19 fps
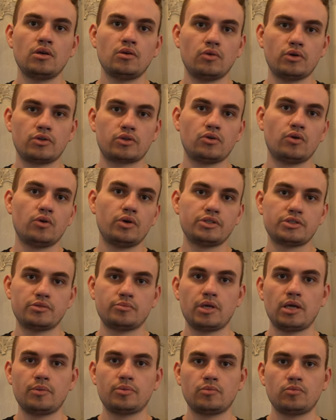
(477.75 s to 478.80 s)
with coins and
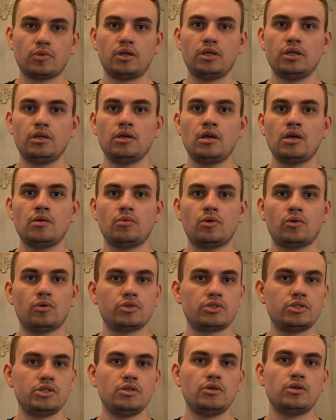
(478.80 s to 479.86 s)
paper money. But we'll
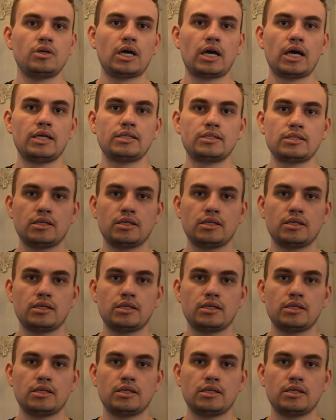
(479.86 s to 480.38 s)
see you guys